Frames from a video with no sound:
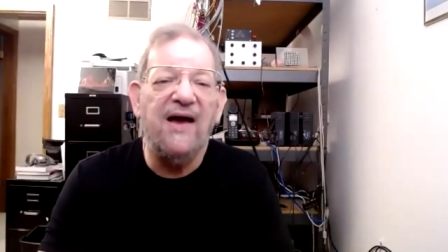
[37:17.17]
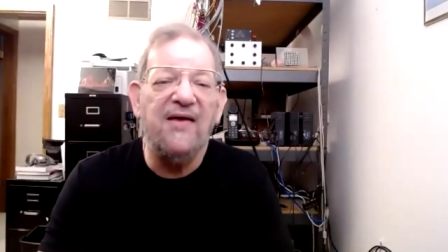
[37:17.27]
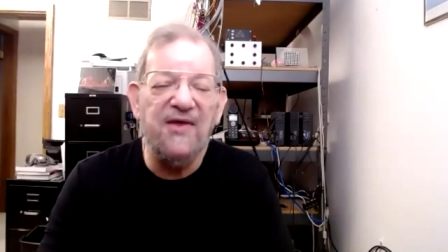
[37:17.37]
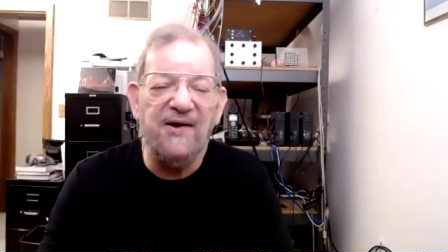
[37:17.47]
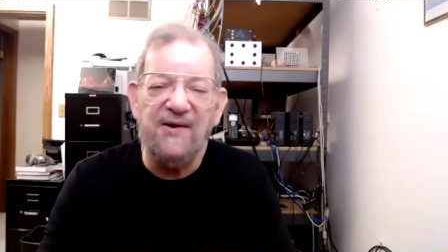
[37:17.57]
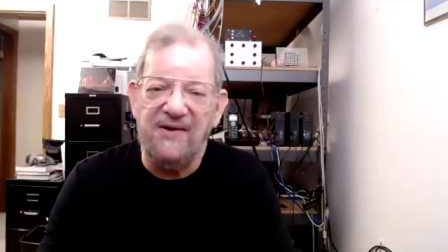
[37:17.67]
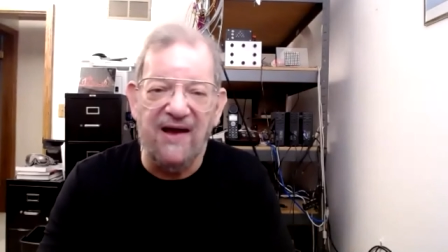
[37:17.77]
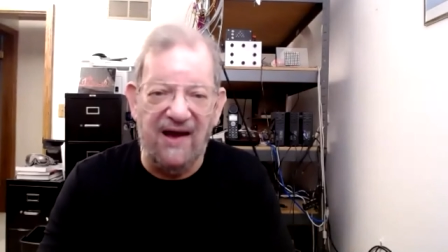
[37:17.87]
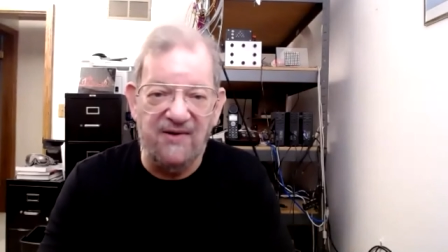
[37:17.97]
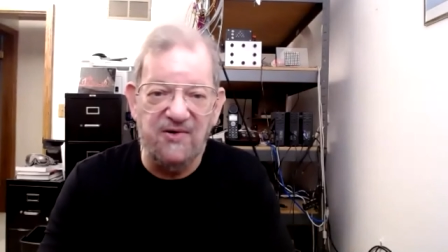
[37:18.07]
And there
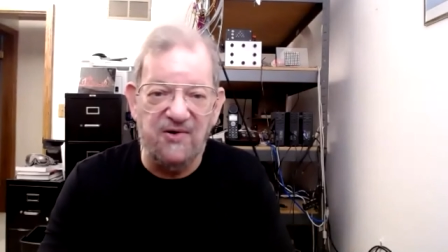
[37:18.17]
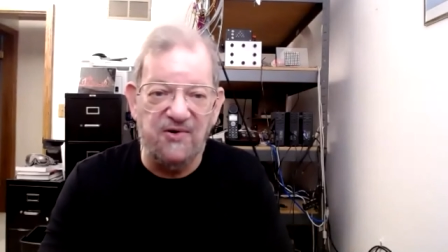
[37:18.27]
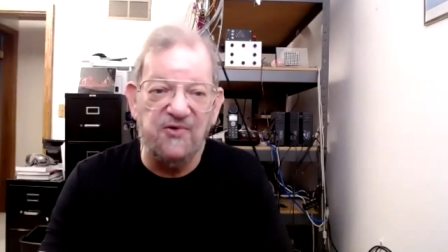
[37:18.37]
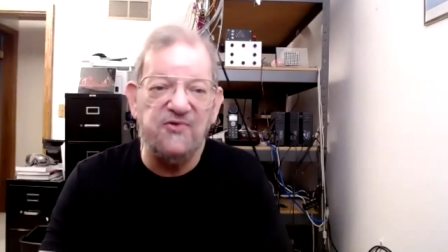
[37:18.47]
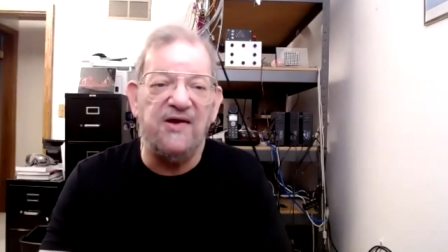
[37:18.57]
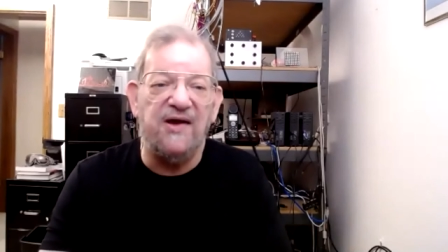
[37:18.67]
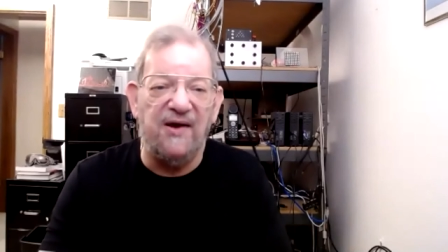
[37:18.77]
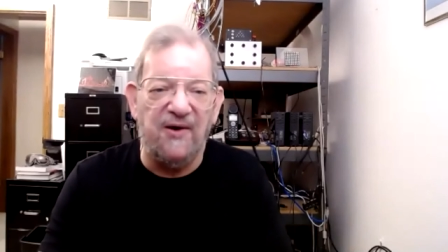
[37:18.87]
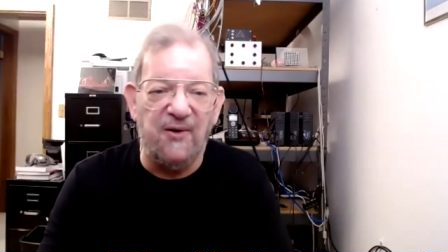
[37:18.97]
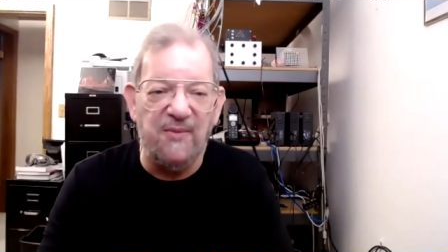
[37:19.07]
again, you're using
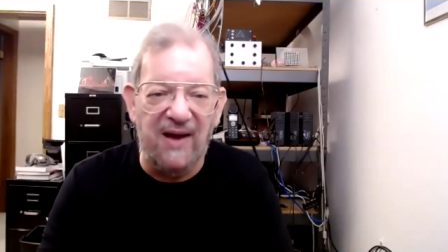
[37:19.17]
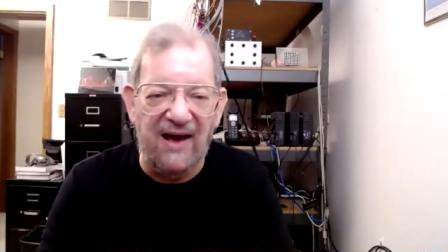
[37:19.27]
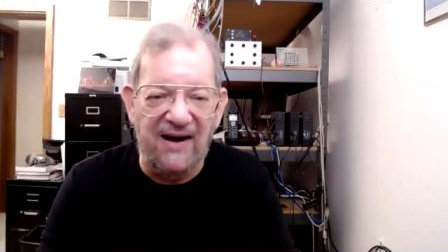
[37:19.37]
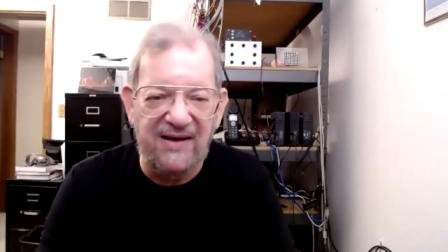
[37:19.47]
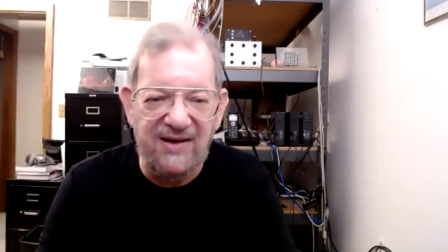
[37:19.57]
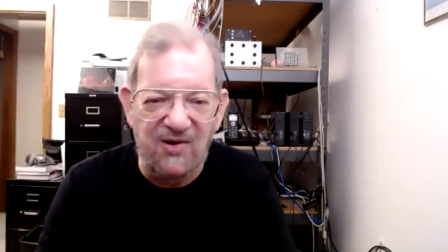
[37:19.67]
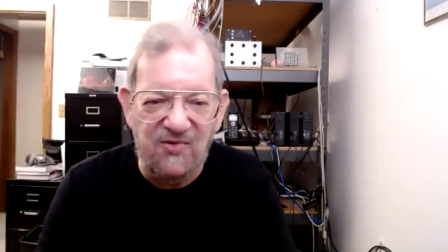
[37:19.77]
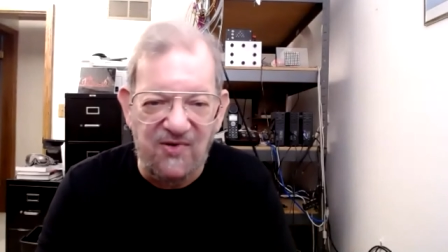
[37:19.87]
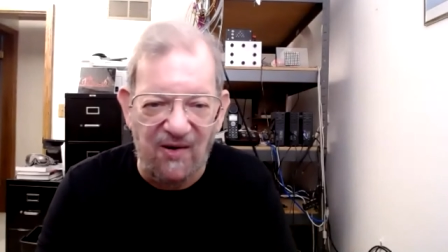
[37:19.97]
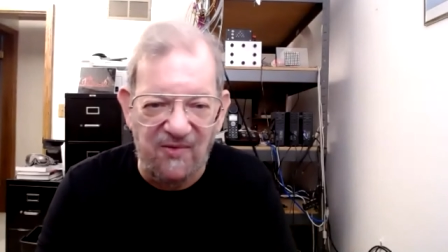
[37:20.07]
aromatic
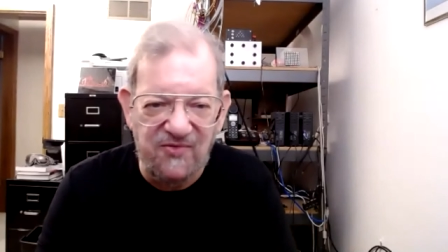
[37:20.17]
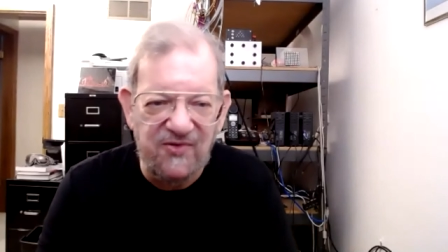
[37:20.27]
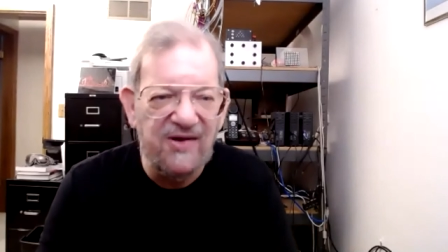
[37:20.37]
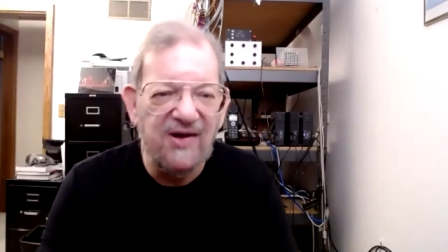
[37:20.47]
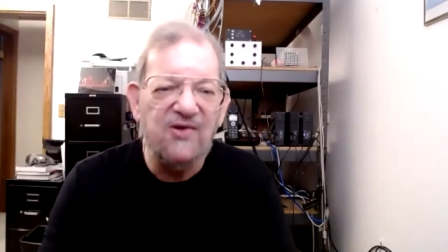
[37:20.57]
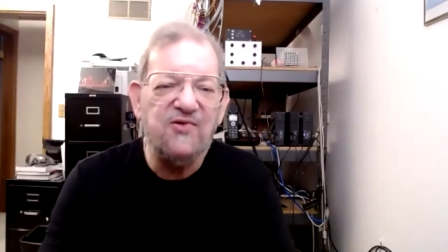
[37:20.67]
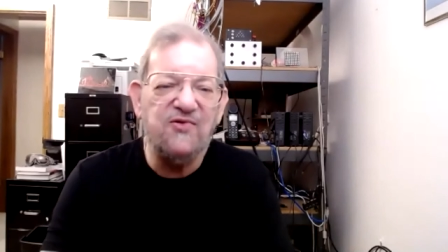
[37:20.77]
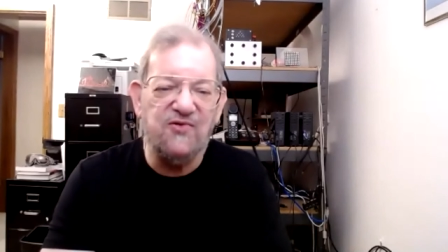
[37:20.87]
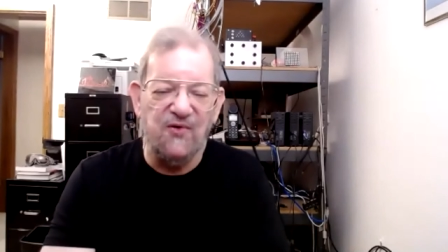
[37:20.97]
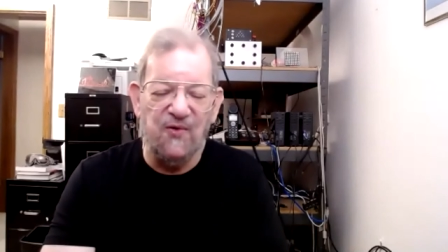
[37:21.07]
ketones
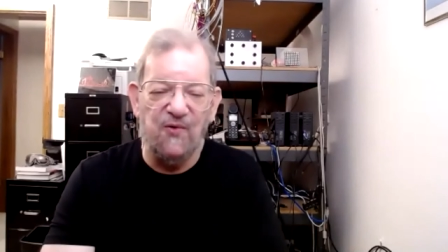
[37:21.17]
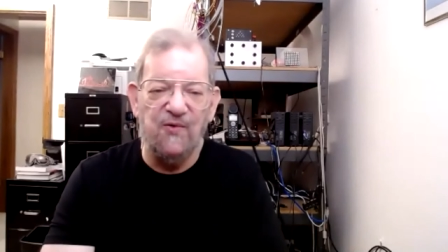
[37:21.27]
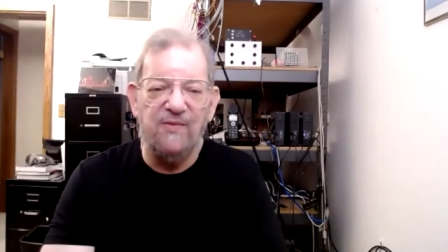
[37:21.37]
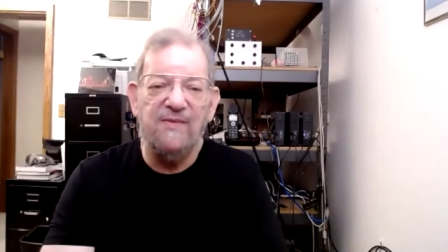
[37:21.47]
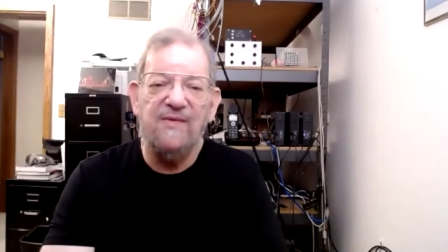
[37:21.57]
to